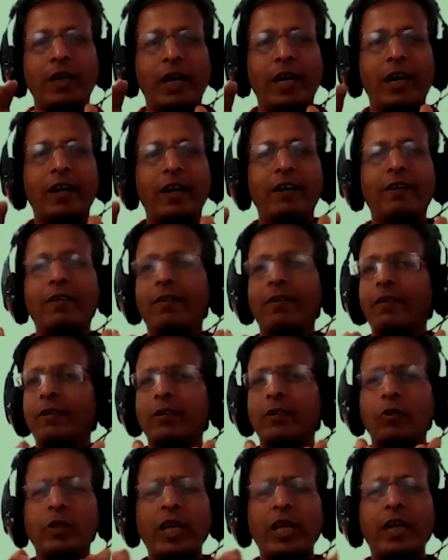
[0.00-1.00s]
and
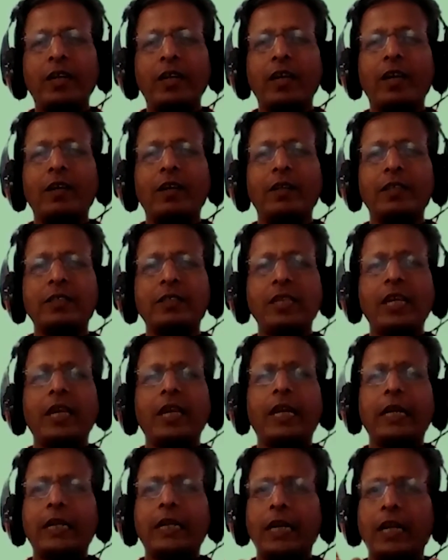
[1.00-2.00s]
the entire nursing
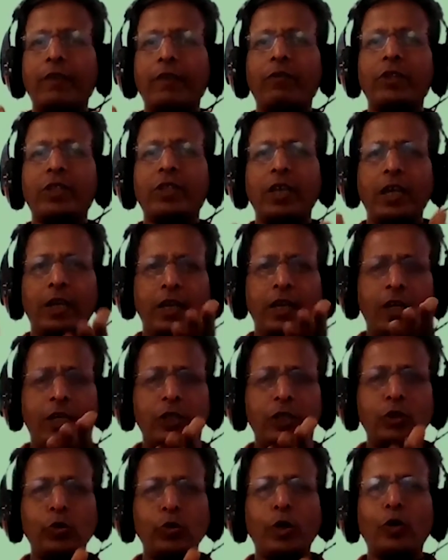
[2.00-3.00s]
kit and everything
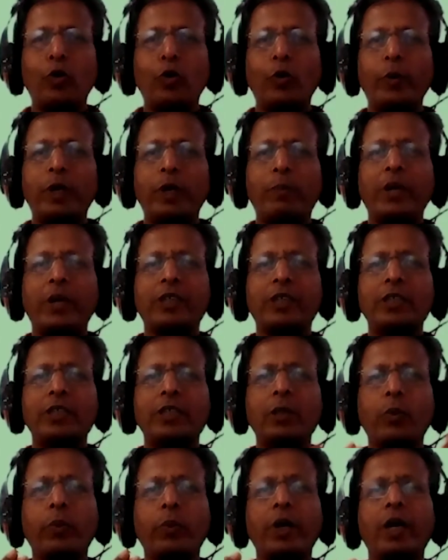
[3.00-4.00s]
to a COVID patient,
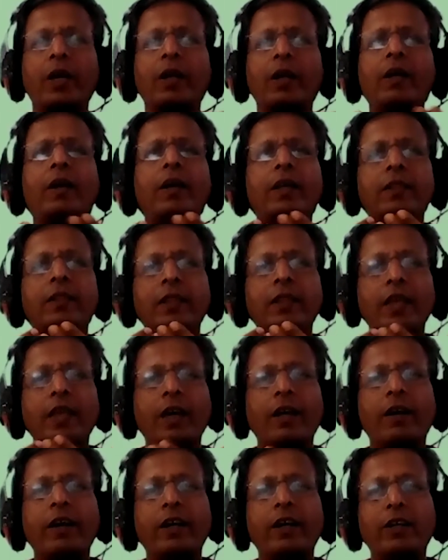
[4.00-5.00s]
where they
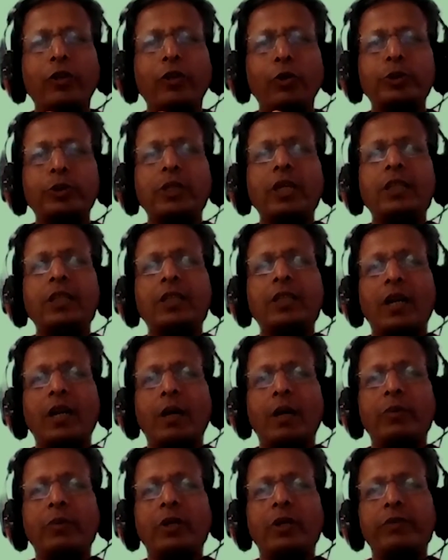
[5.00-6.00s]
are reducing the
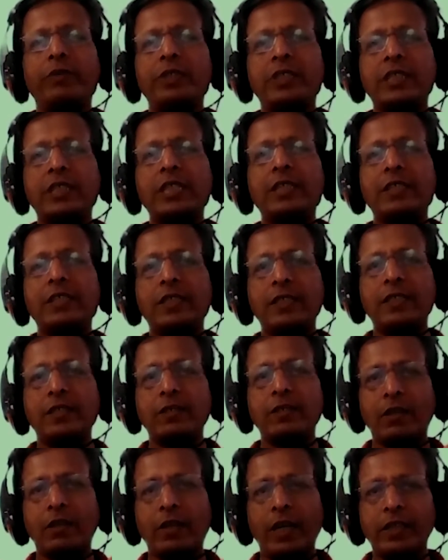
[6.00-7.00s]
number of instances
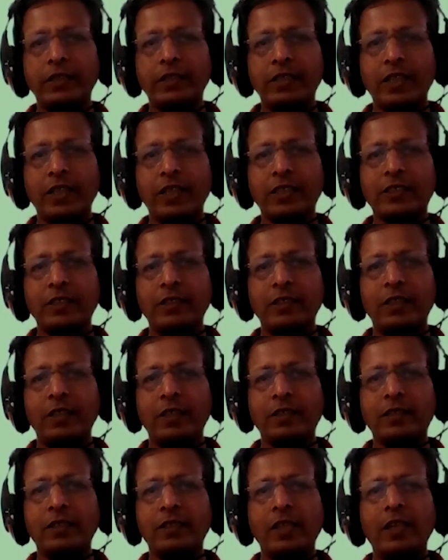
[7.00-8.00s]
or transaction
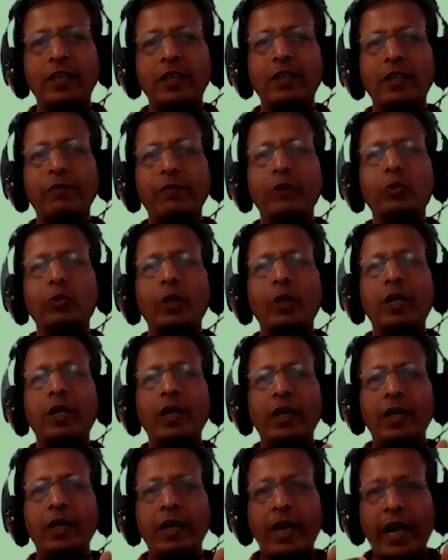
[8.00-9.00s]
that the individual
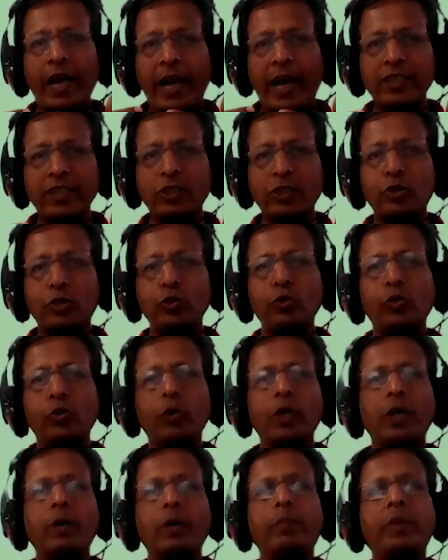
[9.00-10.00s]
has
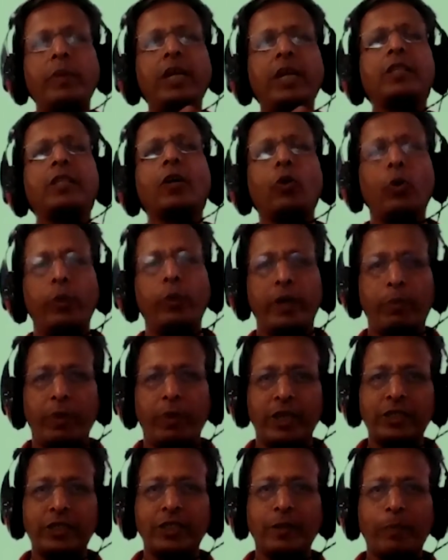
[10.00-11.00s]
to meet the COVID
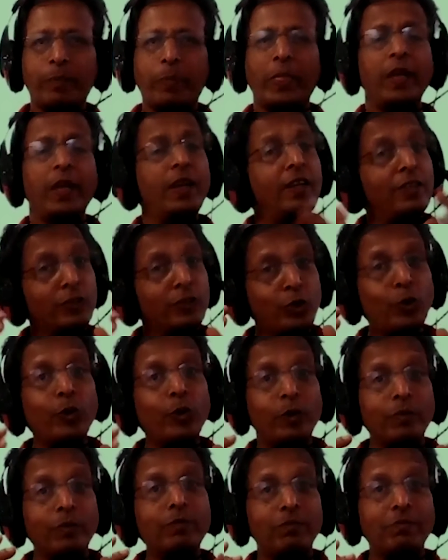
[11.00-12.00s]
patient.
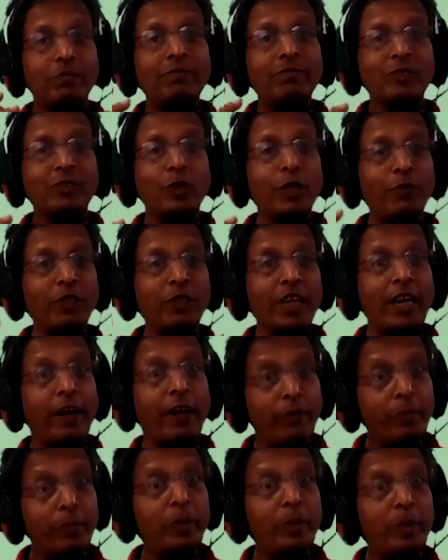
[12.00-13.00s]
So, so even the
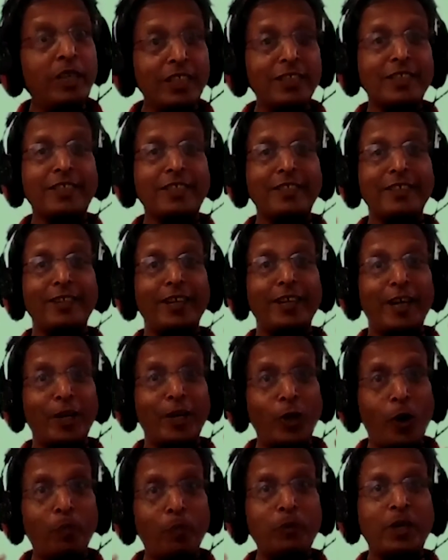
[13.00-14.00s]
government is
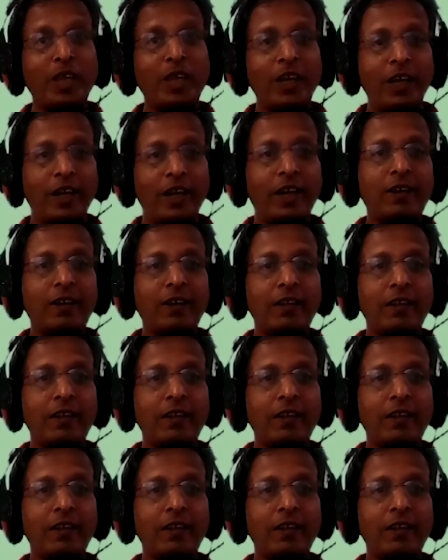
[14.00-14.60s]
adopting it,